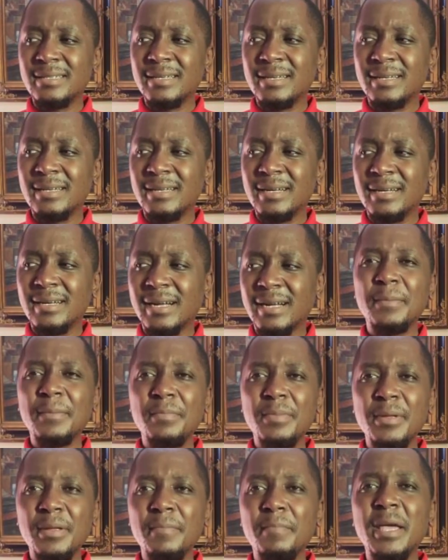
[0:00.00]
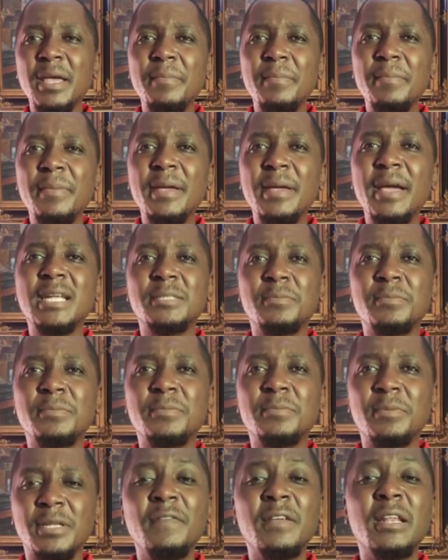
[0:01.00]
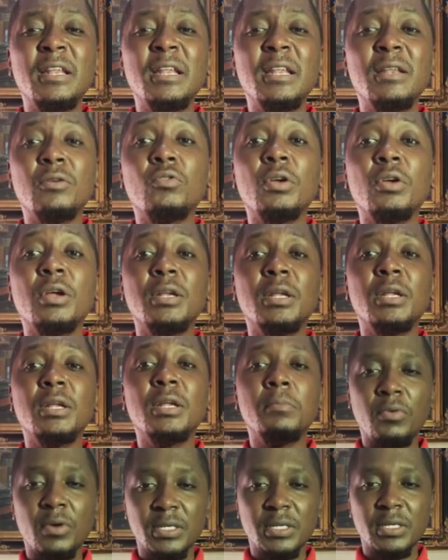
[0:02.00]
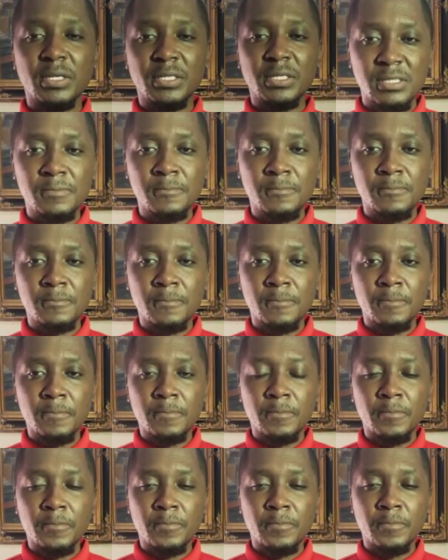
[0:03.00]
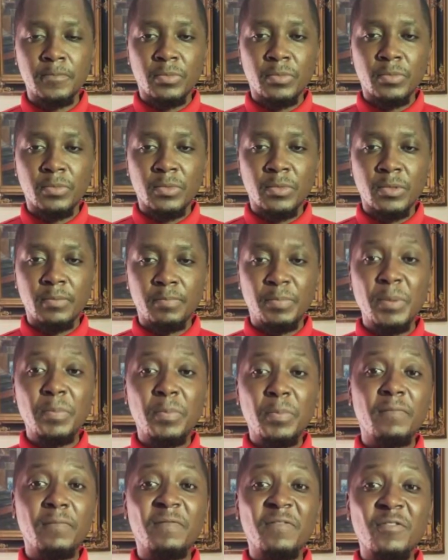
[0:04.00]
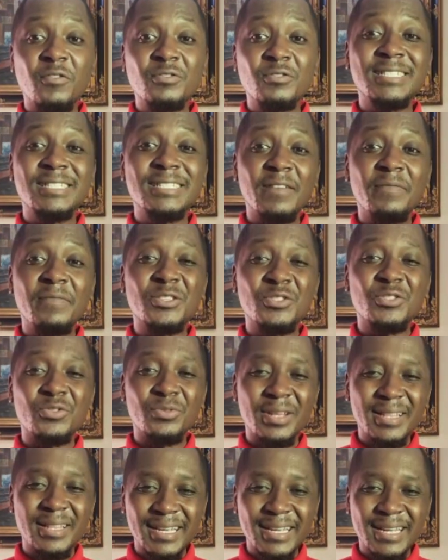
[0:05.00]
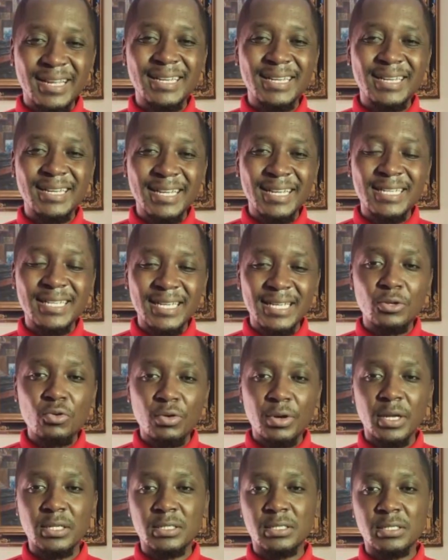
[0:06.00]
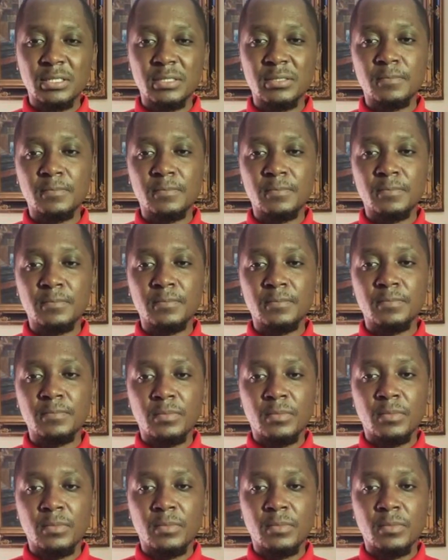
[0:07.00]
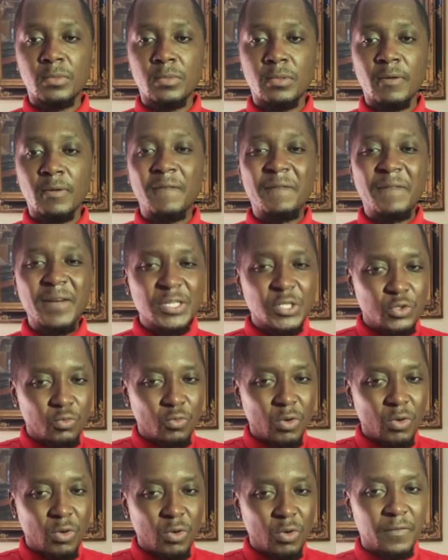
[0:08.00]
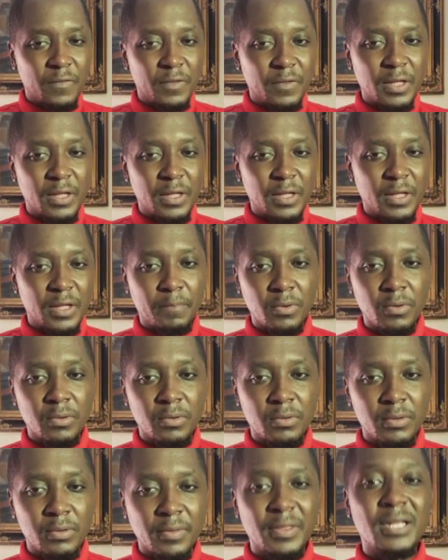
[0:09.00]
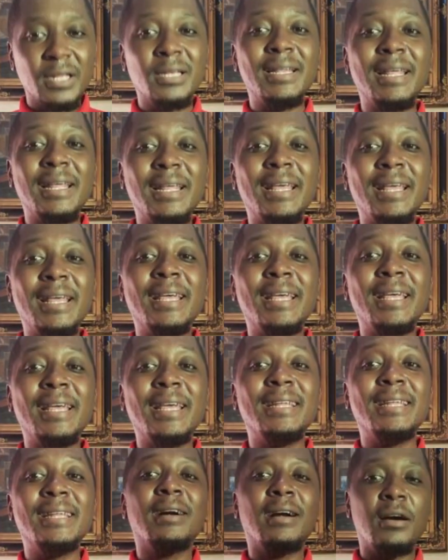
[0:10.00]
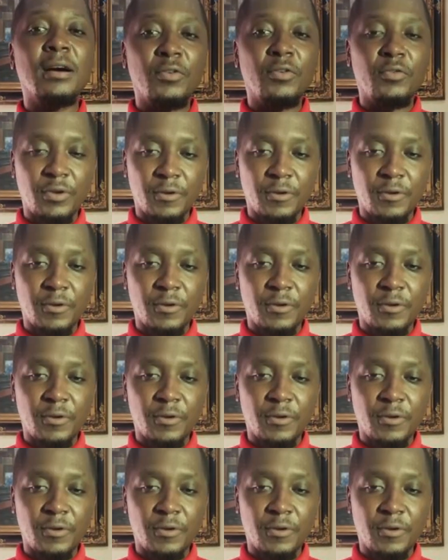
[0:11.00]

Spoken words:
can be maybe anticipated even in growing democracies. People vote in government so that they can get key dockets. First to work for their people, then the entire country.